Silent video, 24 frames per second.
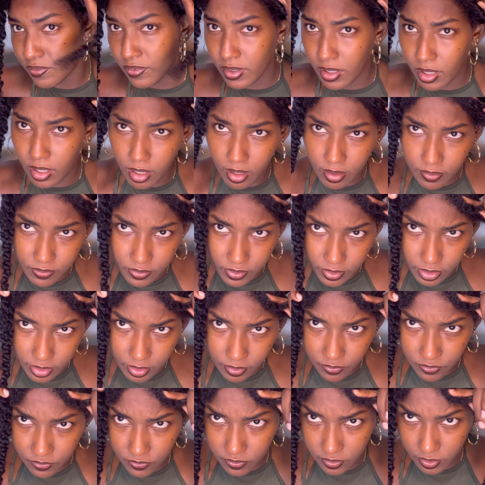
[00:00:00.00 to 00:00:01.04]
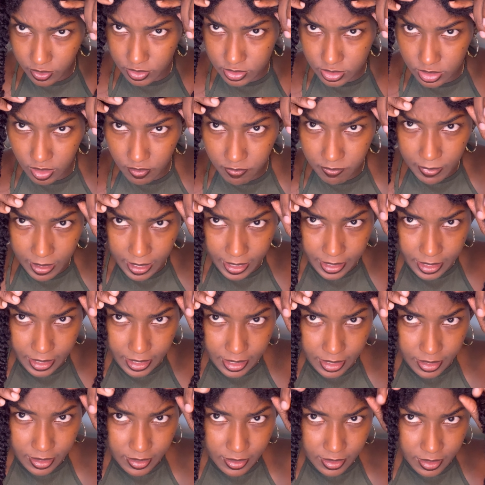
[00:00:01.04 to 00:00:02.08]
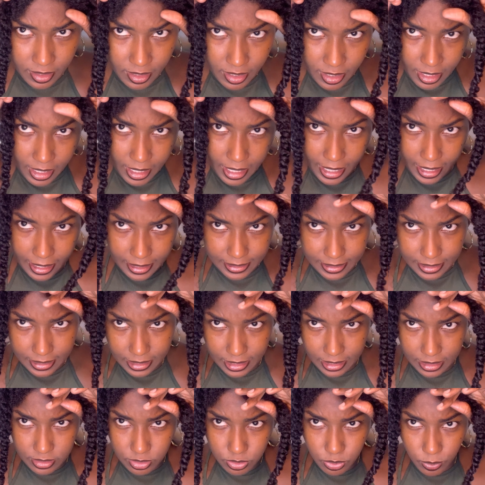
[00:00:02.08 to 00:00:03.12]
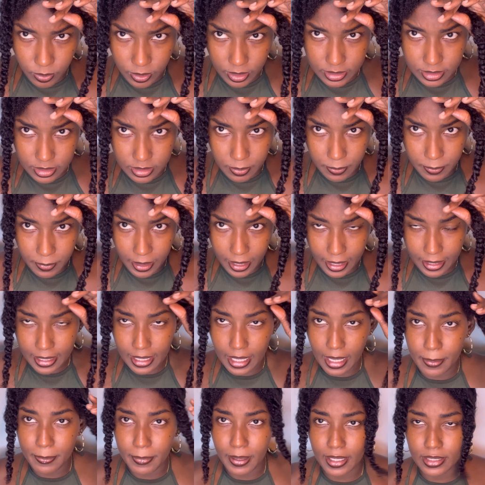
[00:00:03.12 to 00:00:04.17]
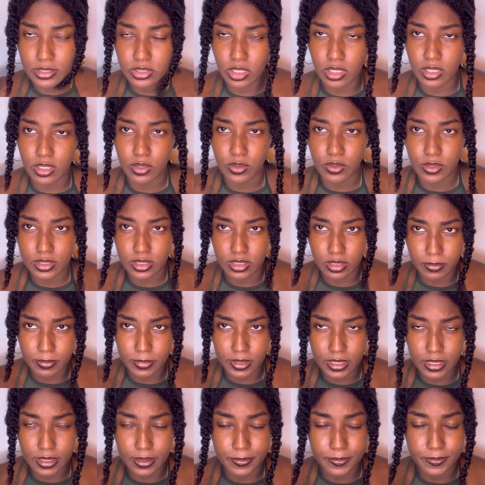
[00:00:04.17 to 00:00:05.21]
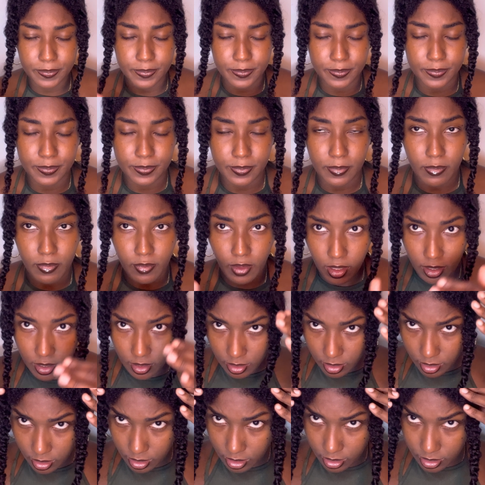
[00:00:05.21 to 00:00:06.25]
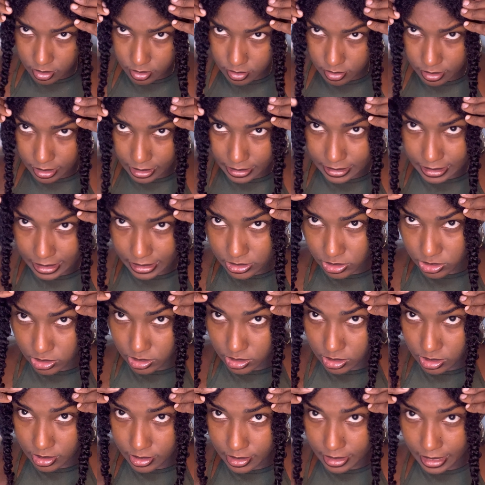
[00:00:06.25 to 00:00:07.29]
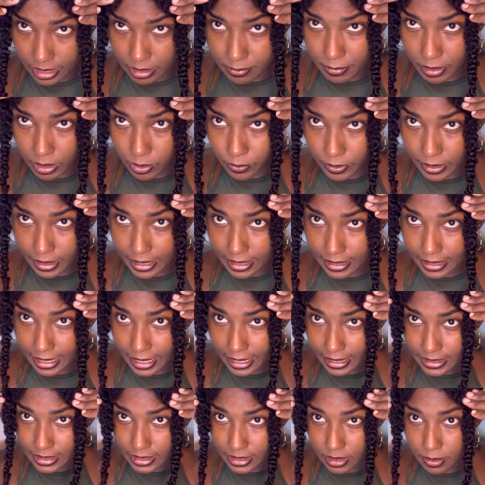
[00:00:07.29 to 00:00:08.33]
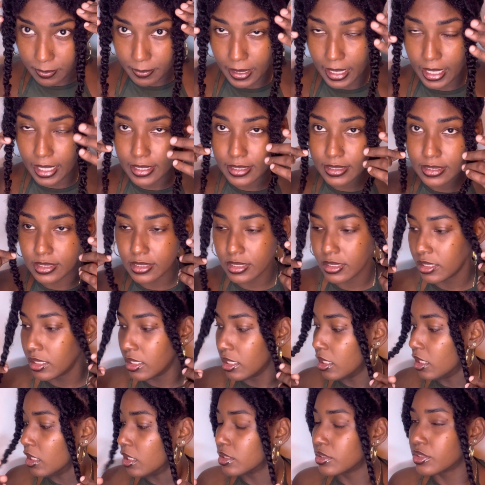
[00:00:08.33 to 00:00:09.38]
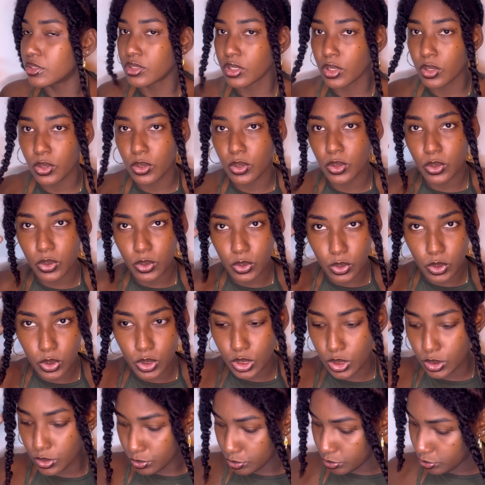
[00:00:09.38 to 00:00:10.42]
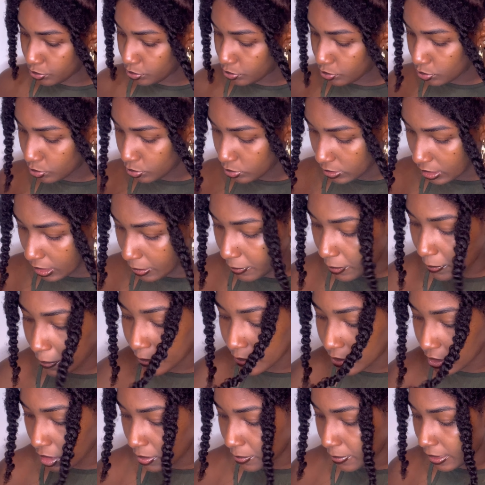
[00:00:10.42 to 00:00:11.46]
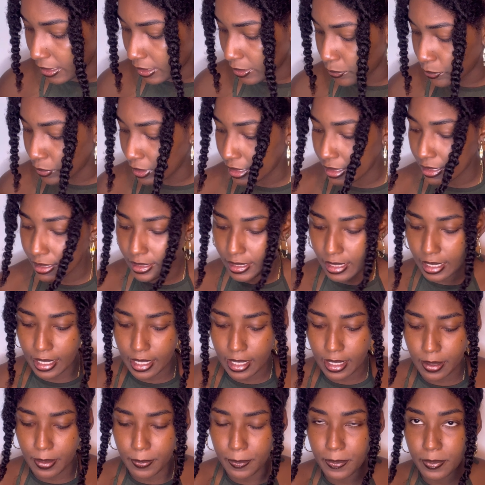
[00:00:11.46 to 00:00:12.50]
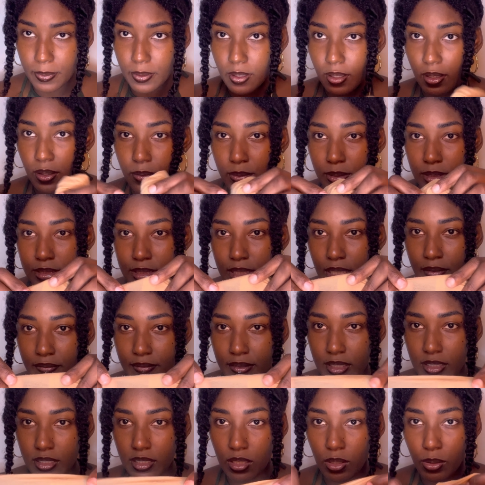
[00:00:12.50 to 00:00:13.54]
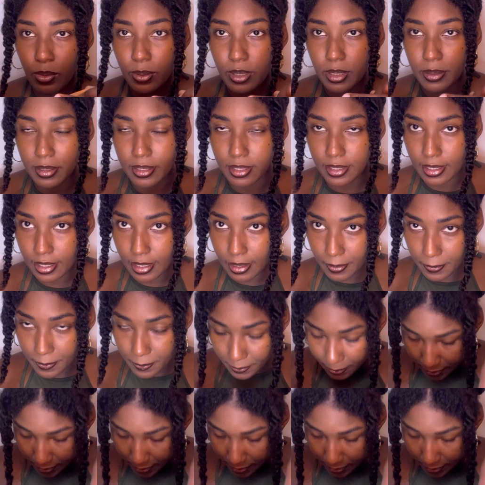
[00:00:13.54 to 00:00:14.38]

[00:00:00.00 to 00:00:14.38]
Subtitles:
of the front of my hair, and then towards the back I'm actually going to be attaching the headband wig and hiding the band. So let me put on my wig cap. I always have a little wig cap,